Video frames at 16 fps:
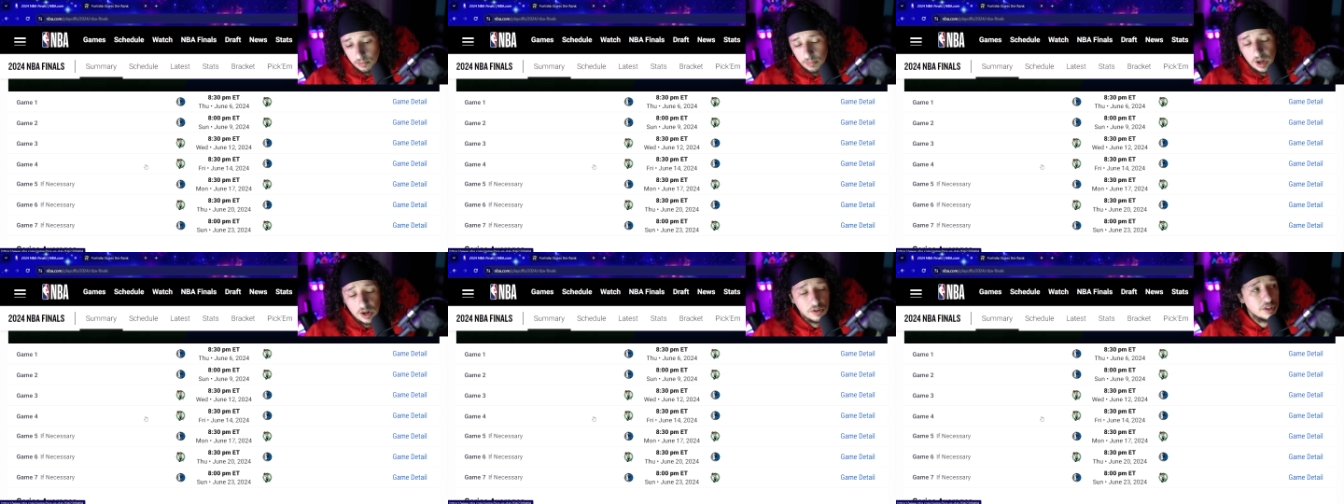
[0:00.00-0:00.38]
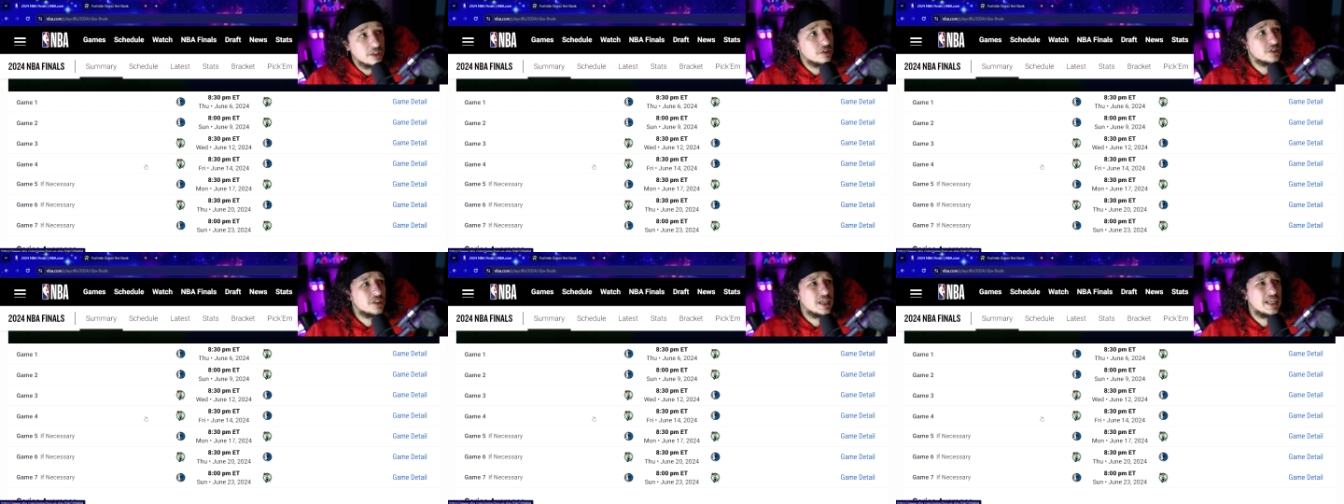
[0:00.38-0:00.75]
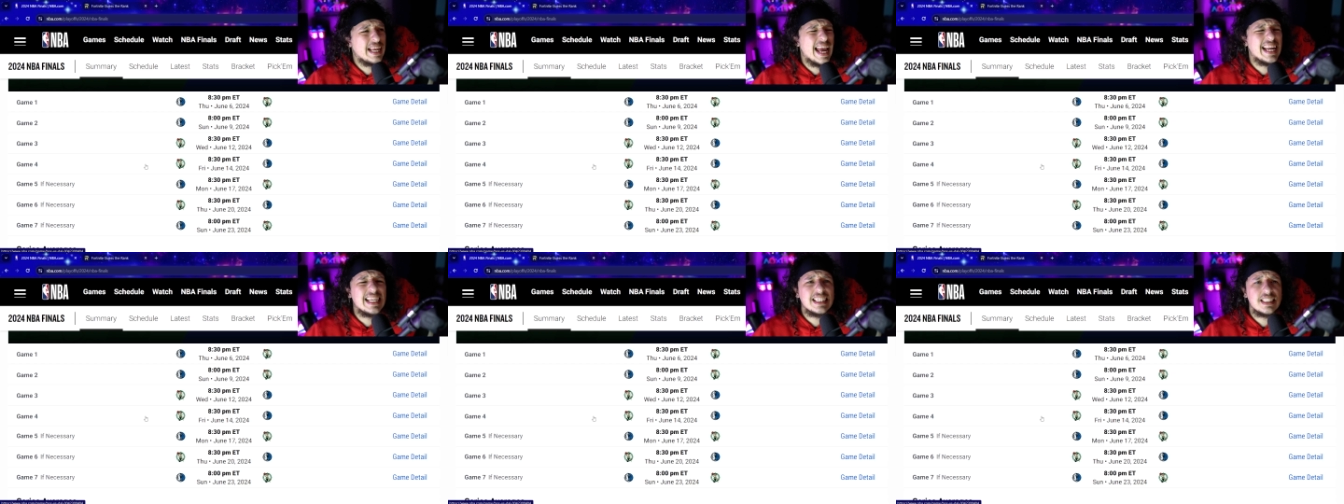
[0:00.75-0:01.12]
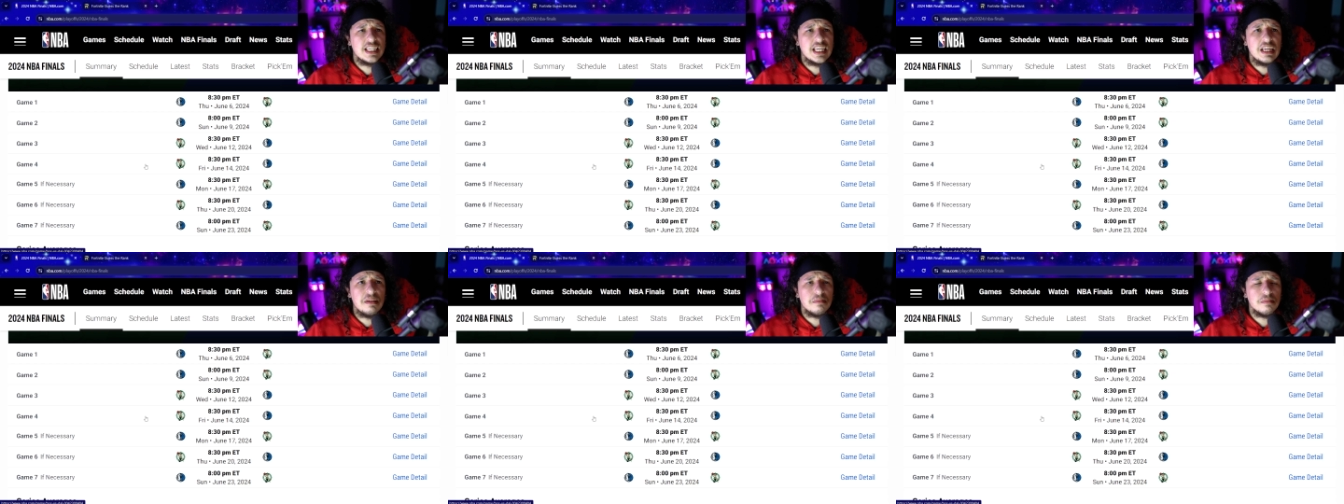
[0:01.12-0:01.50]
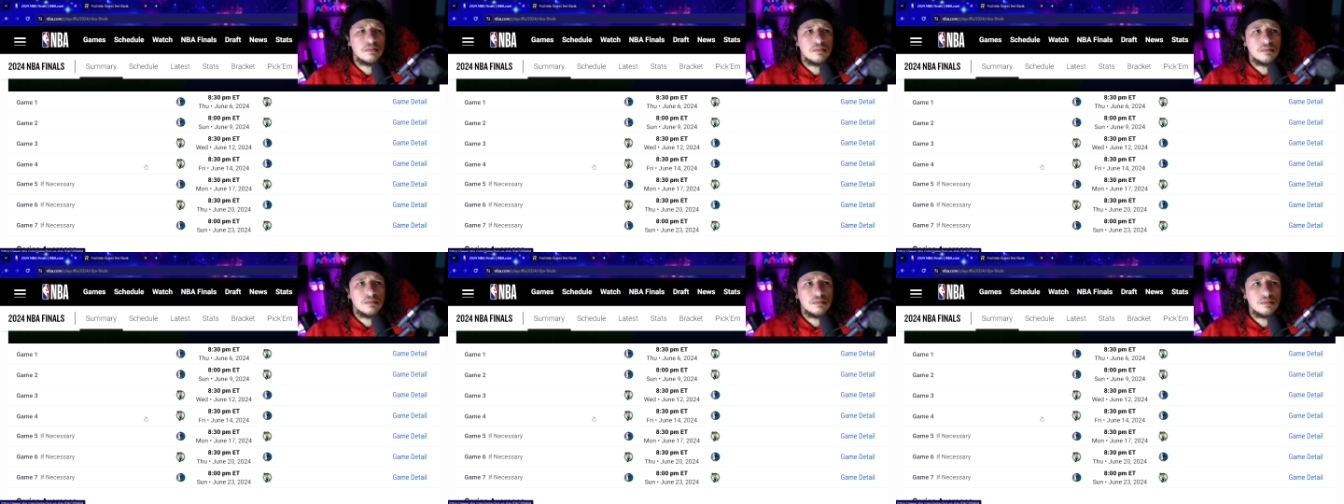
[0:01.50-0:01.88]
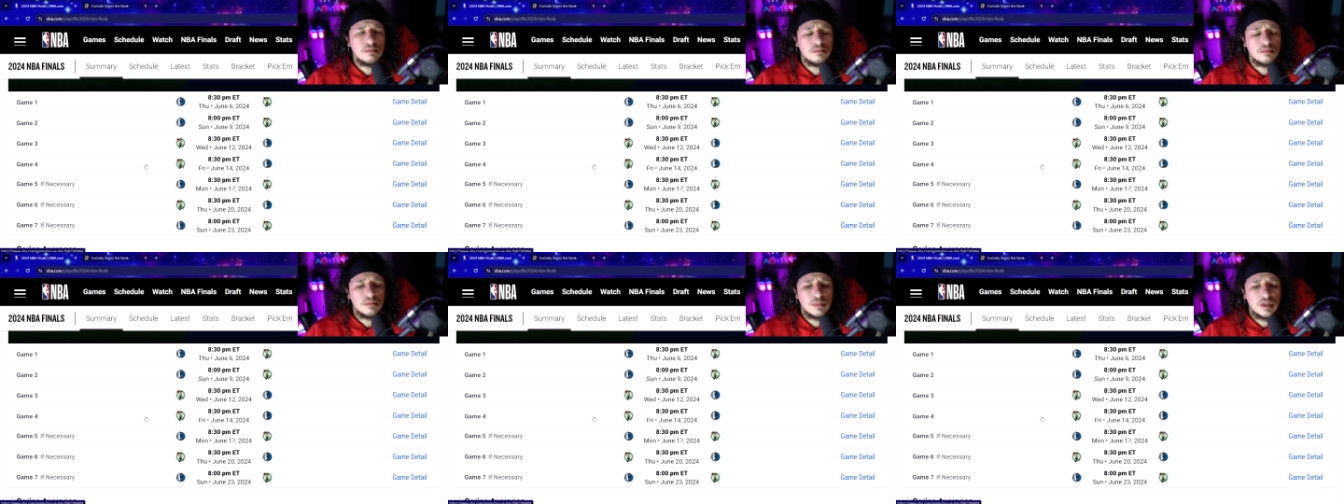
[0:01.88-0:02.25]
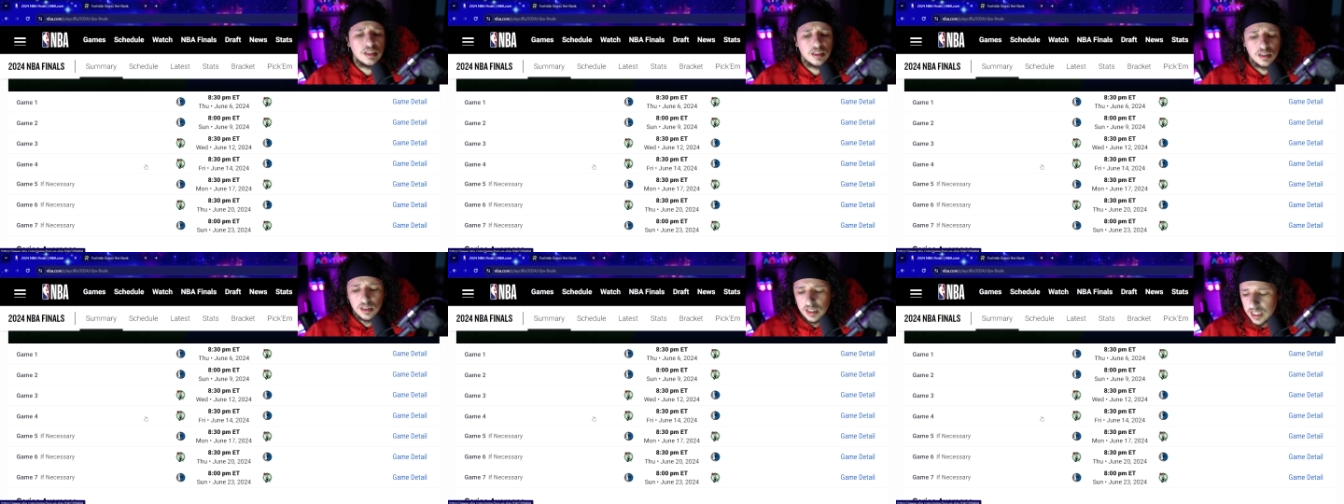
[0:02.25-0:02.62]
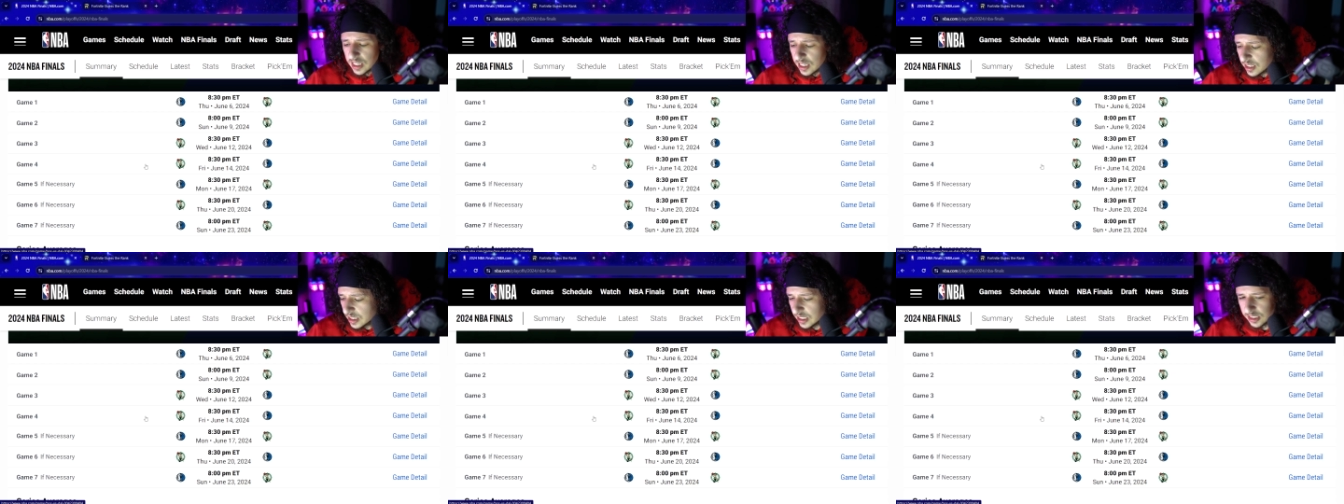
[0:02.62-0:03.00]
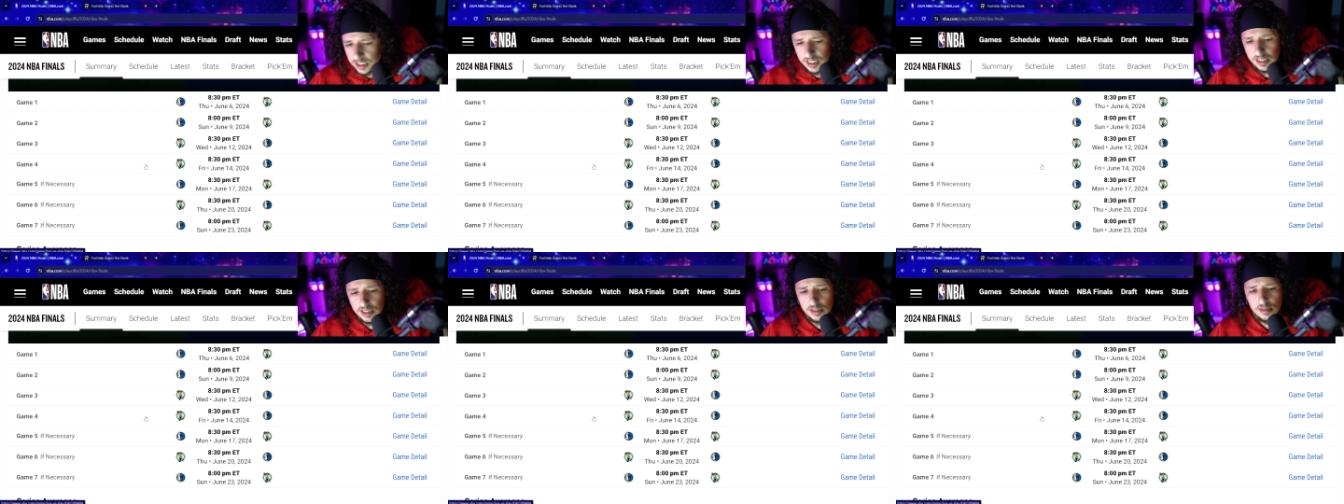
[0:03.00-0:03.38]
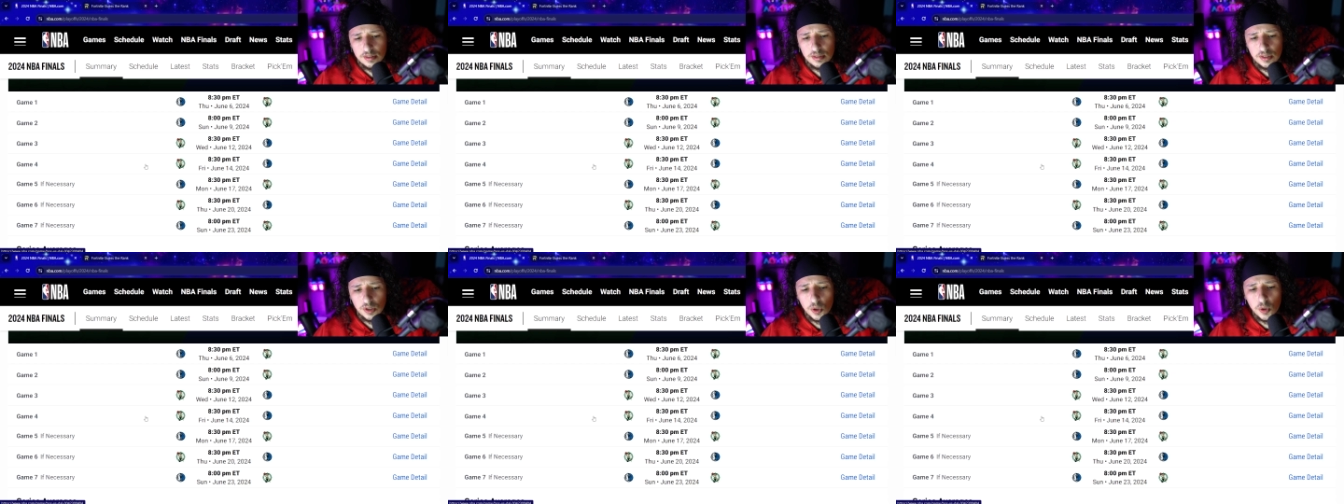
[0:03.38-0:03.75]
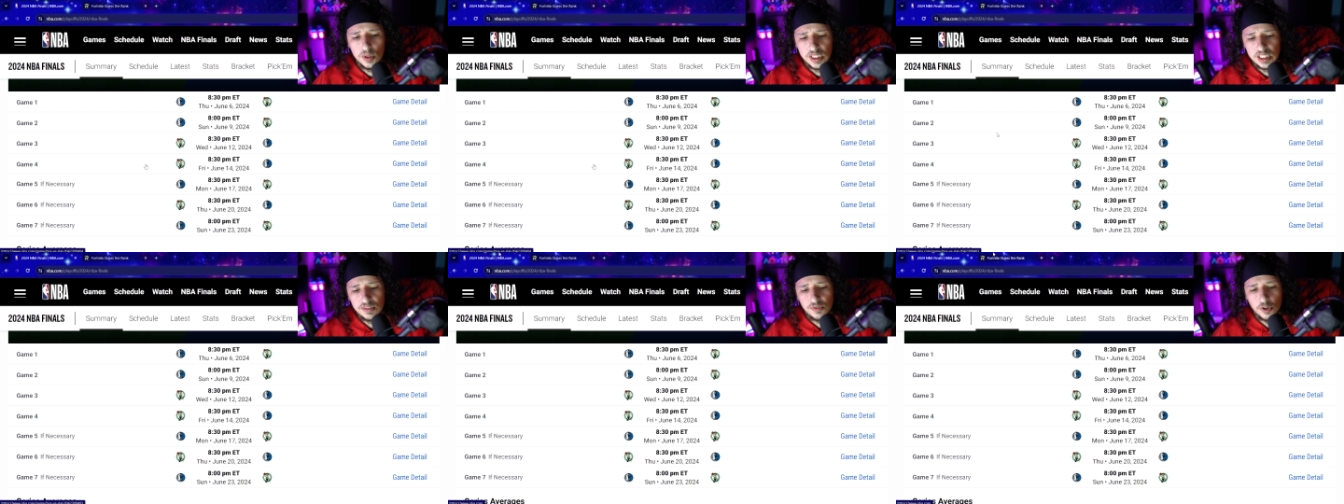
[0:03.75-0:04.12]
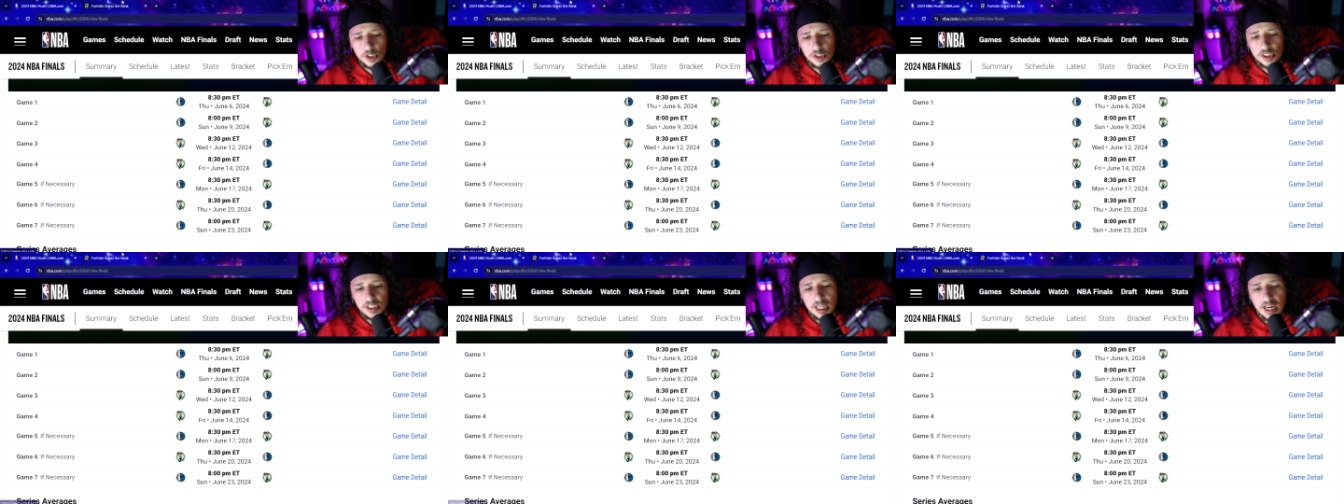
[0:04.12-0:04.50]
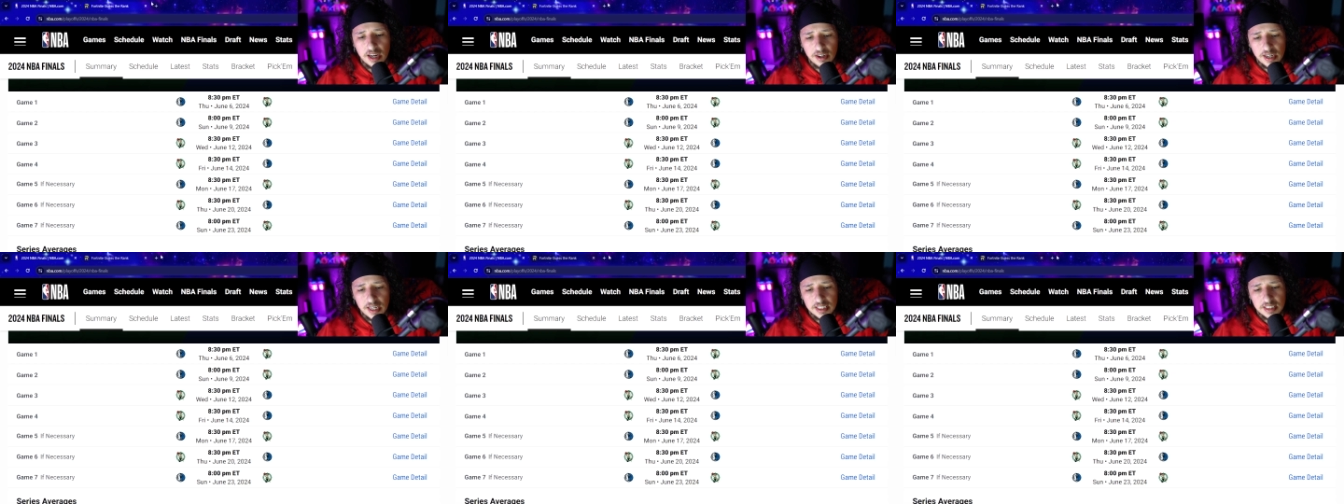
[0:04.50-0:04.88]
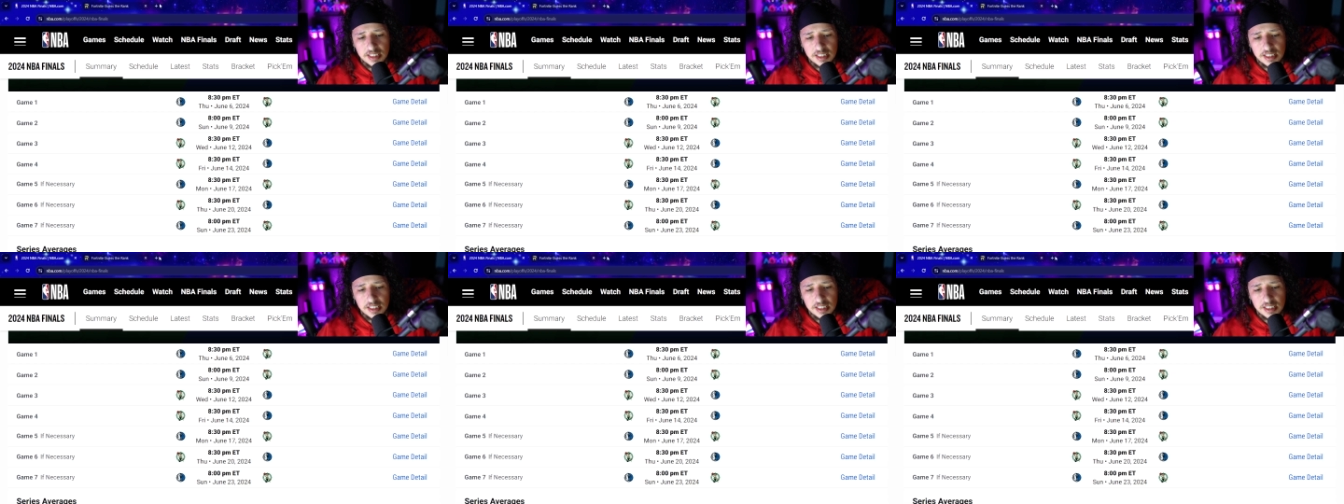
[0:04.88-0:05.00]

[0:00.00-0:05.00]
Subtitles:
I don't think there's any team in the league this year who's as versatile as the